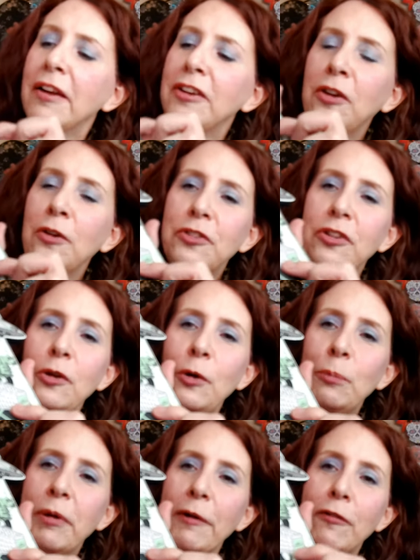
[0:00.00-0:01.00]

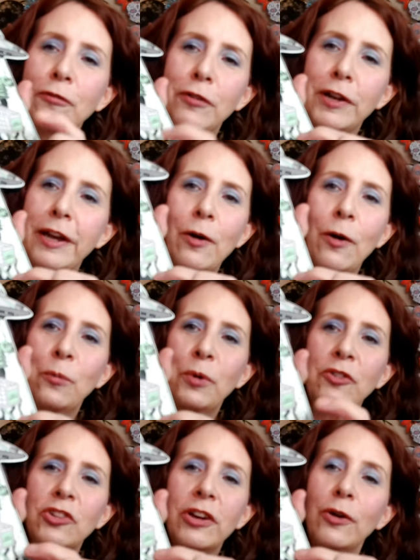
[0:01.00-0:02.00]
YouTube video
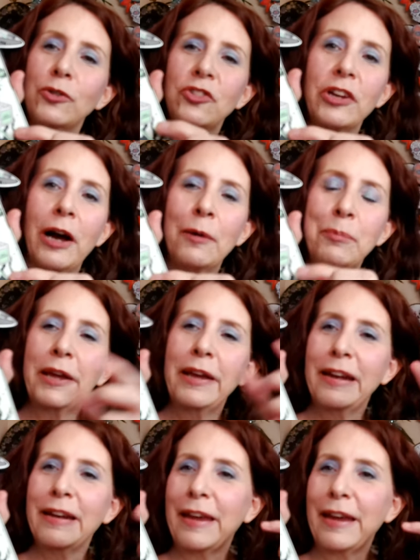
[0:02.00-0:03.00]
when she goes
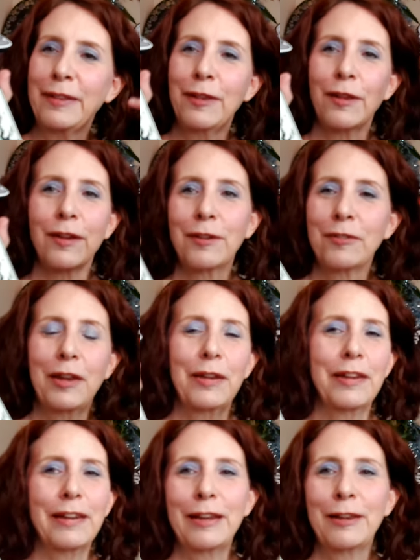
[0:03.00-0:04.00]
shopping in the
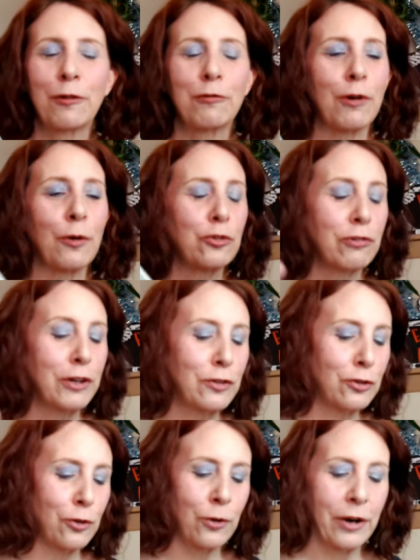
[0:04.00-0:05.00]
in the grocery
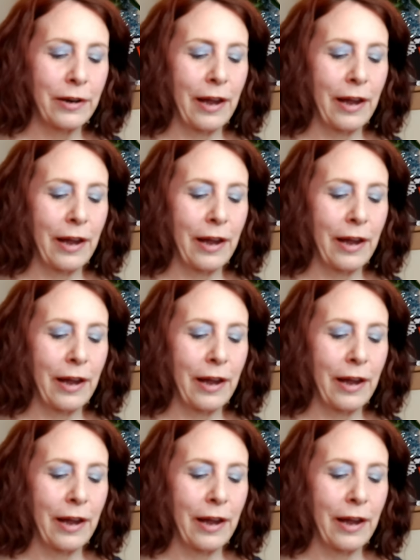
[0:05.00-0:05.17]
store,